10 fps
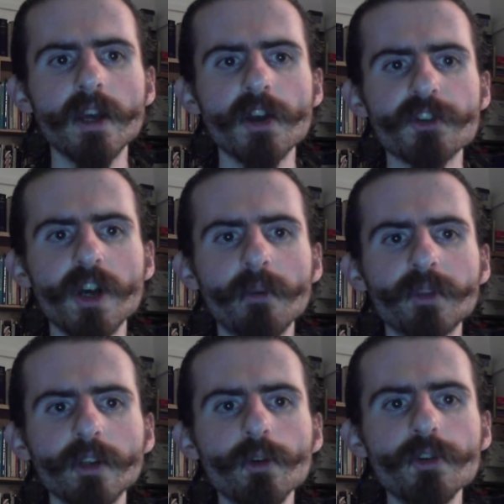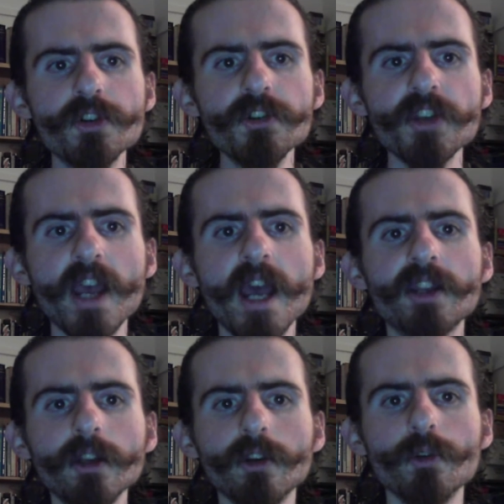Some delusions and
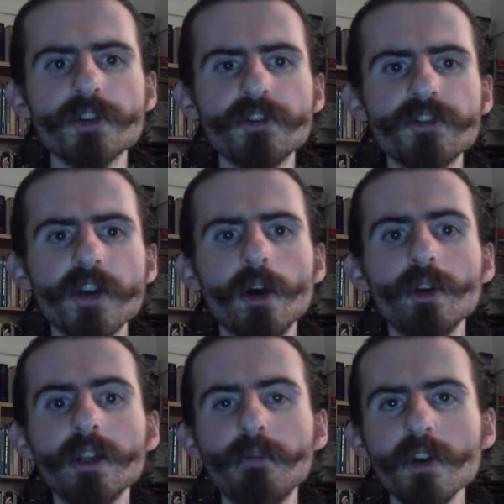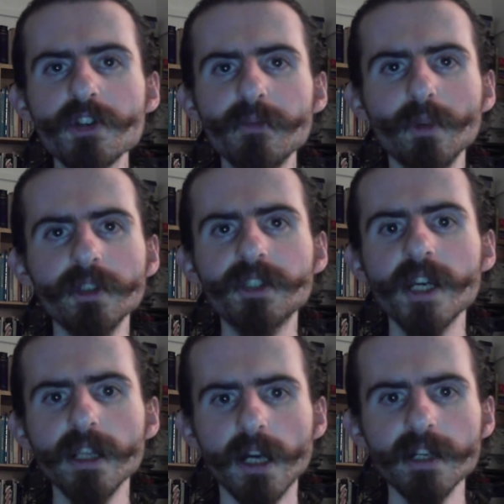illusions are only possible in
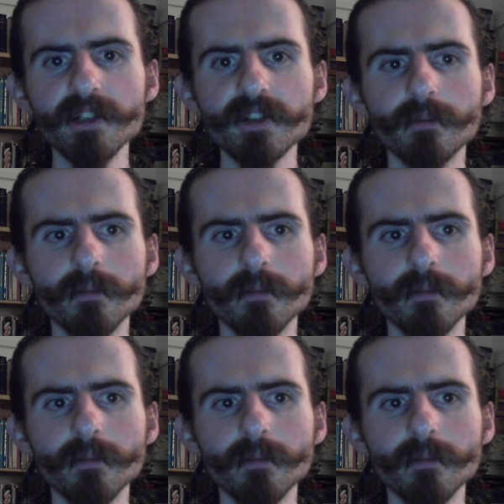daylight,